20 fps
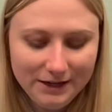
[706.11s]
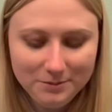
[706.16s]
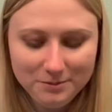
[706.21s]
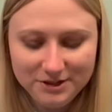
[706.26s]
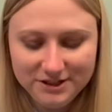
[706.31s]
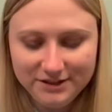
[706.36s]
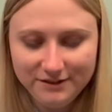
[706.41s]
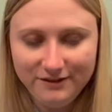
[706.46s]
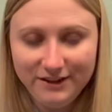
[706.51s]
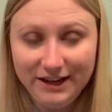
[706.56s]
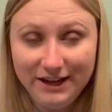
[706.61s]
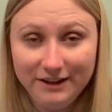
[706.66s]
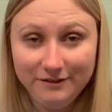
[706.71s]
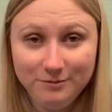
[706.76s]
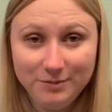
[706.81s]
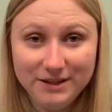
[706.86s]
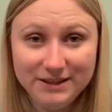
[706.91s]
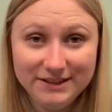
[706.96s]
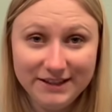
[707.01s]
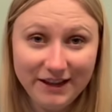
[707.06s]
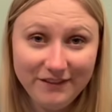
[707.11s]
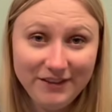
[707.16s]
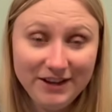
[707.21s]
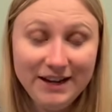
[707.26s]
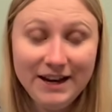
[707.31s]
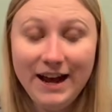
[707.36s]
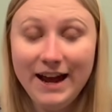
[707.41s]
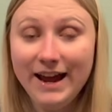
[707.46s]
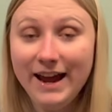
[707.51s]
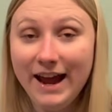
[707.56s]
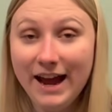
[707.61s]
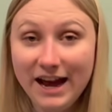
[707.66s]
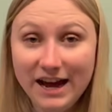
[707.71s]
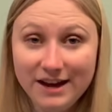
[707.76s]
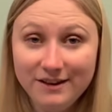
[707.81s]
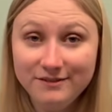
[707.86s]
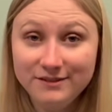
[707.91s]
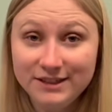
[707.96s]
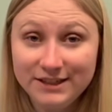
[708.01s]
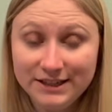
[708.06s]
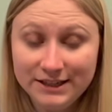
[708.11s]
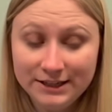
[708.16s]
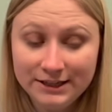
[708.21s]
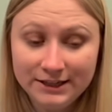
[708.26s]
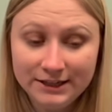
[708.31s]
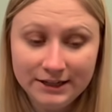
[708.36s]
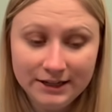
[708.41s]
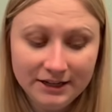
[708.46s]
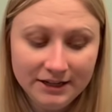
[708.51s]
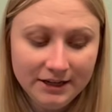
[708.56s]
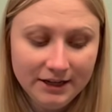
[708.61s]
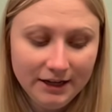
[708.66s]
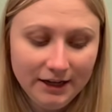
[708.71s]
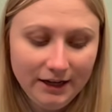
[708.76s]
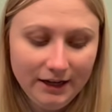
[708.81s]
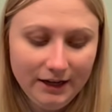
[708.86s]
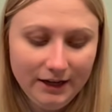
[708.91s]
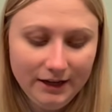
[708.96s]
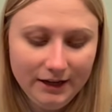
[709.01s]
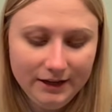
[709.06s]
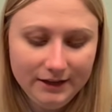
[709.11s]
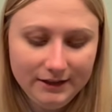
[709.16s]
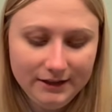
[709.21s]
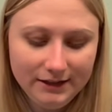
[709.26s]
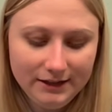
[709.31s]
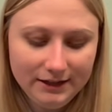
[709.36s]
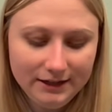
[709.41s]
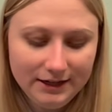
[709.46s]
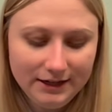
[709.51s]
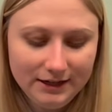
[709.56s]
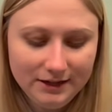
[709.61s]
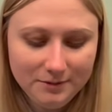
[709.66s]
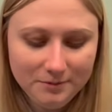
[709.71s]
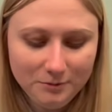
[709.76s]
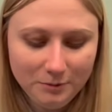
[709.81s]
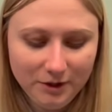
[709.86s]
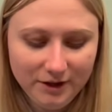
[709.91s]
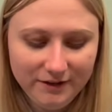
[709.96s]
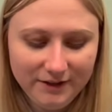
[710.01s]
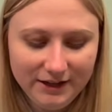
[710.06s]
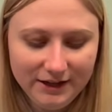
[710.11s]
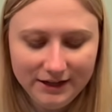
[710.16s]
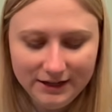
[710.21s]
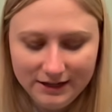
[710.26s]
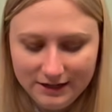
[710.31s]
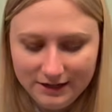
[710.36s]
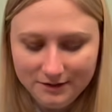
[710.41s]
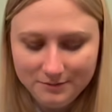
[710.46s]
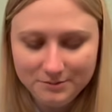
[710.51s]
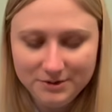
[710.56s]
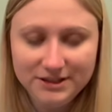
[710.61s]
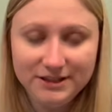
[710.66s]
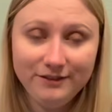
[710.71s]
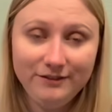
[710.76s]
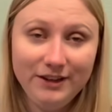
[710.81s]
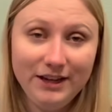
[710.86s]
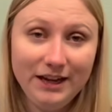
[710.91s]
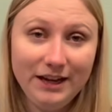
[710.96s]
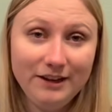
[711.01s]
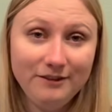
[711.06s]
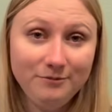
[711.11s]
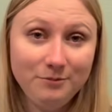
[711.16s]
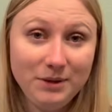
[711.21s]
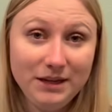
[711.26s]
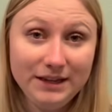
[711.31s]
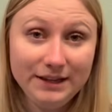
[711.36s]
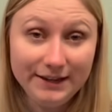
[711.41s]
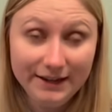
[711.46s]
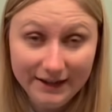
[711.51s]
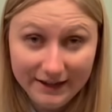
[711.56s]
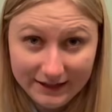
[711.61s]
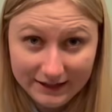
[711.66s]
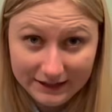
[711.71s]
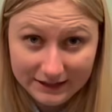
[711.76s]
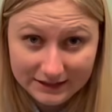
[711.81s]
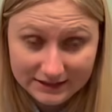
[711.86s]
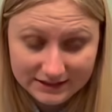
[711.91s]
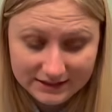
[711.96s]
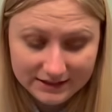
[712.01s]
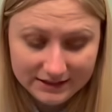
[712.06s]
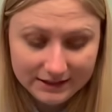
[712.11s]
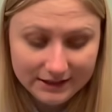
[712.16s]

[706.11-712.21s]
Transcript: Pacific FP7. I have seen one of the Canadian Pacific FP9s